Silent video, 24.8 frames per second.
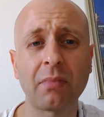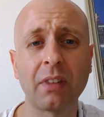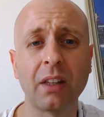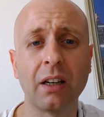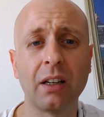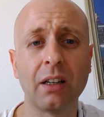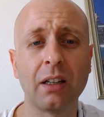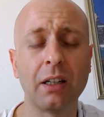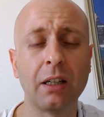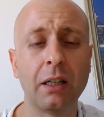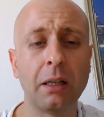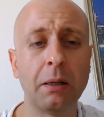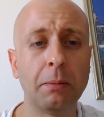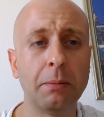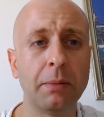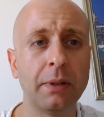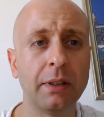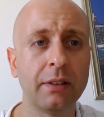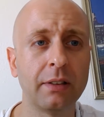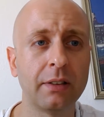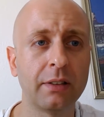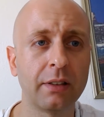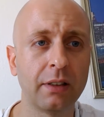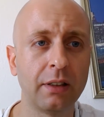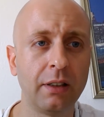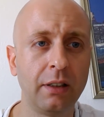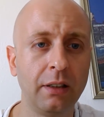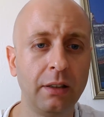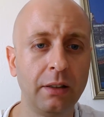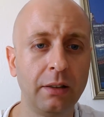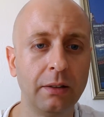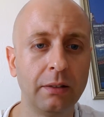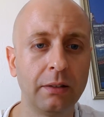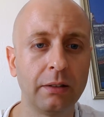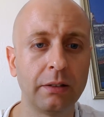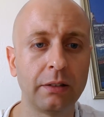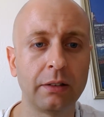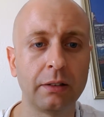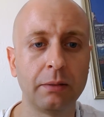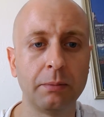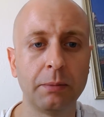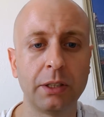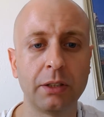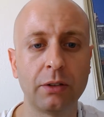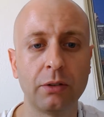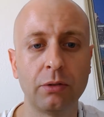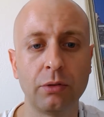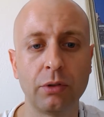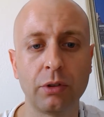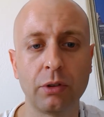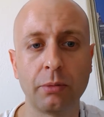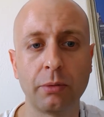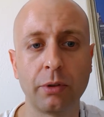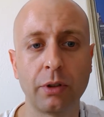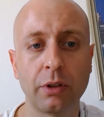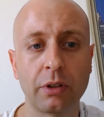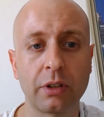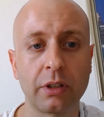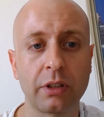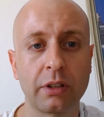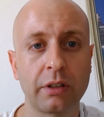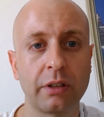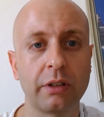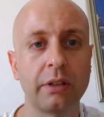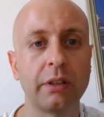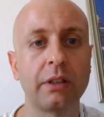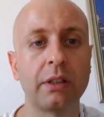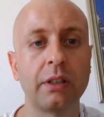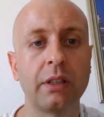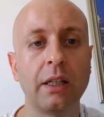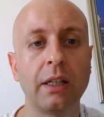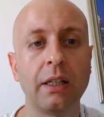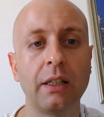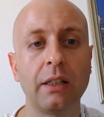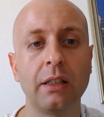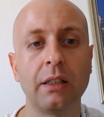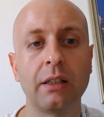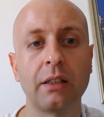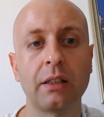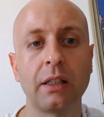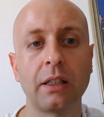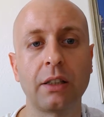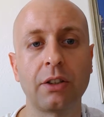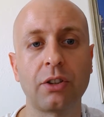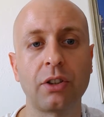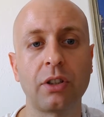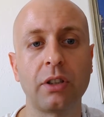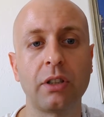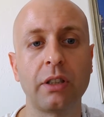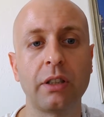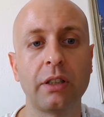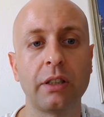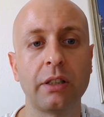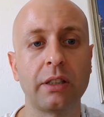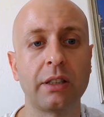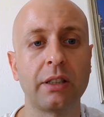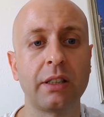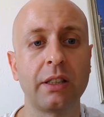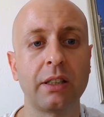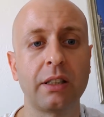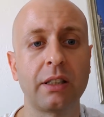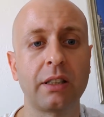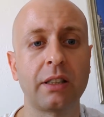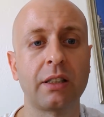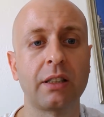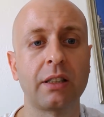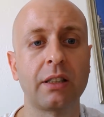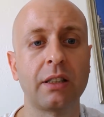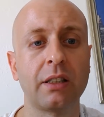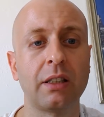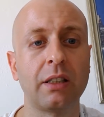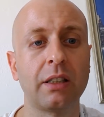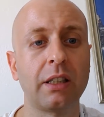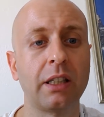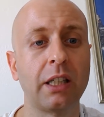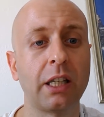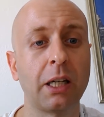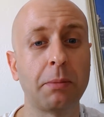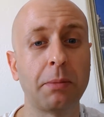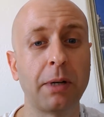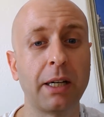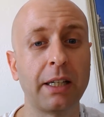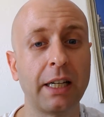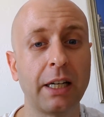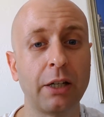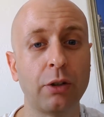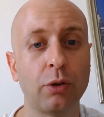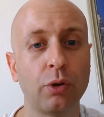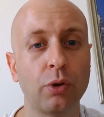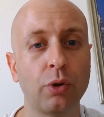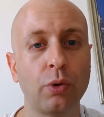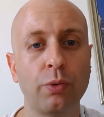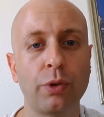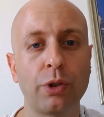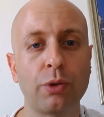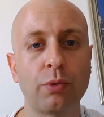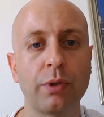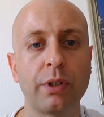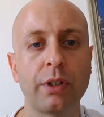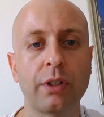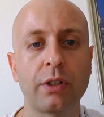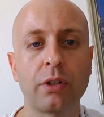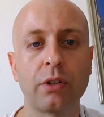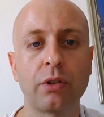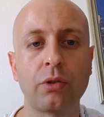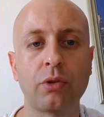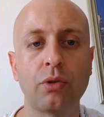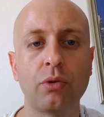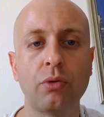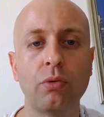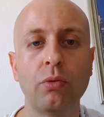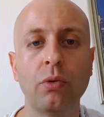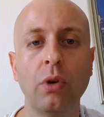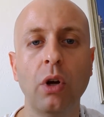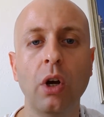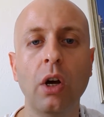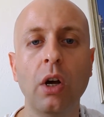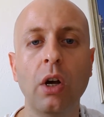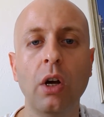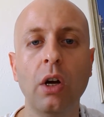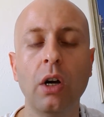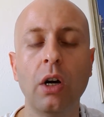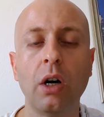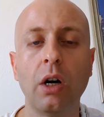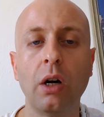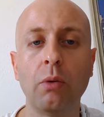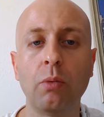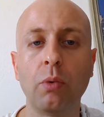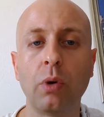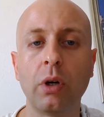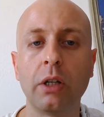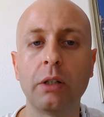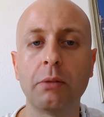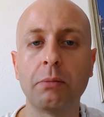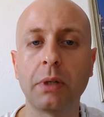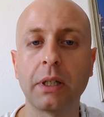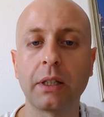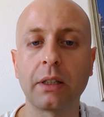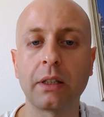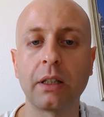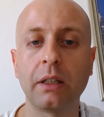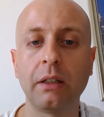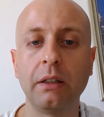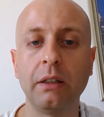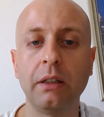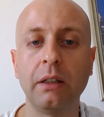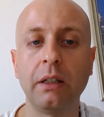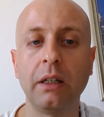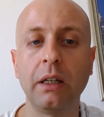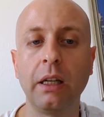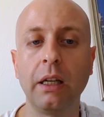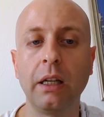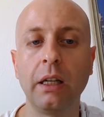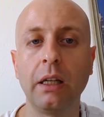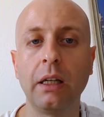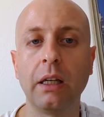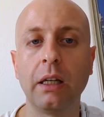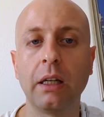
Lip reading: But Mr. Who's the Boss said it's actually 6 gigabyte. I don't know which one is the true one, but clearly